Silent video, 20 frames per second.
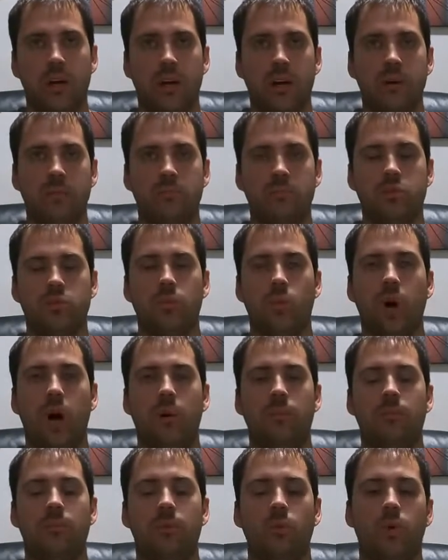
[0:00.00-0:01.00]

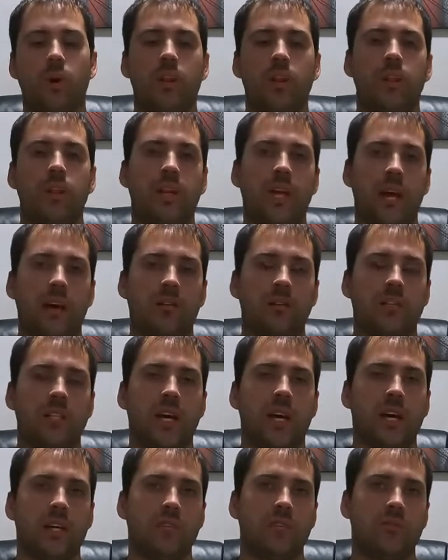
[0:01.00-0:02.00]
swap. But one of the
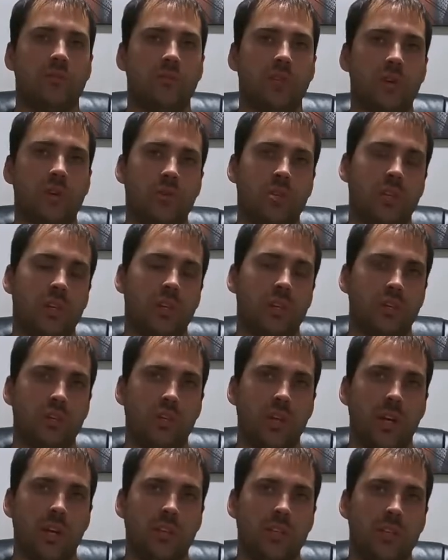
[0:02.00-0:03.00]
downsides of using the
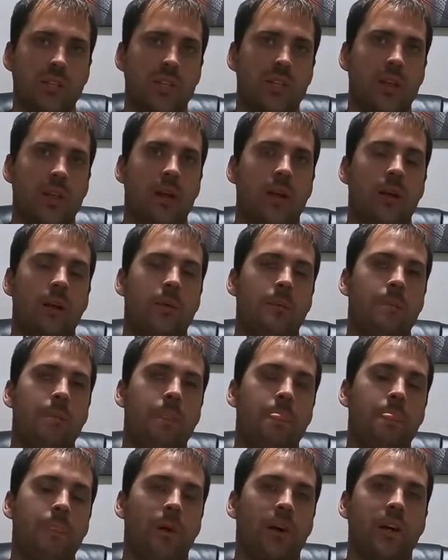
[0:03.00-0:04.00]
JZ
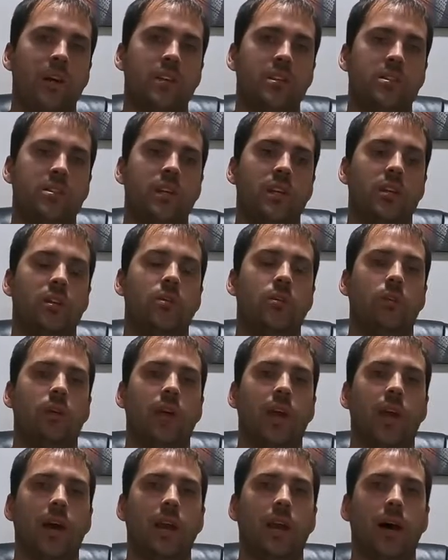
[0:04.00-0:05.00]
is that you
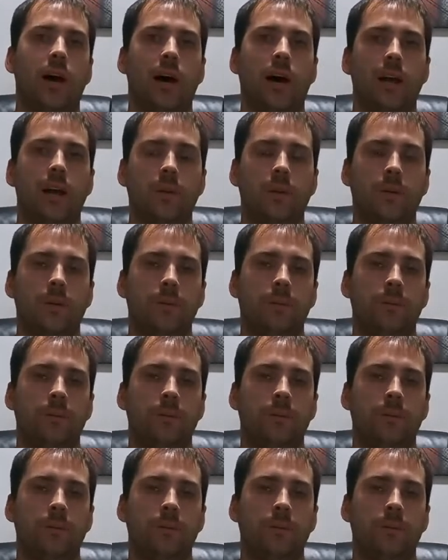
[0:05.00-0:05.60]
cannot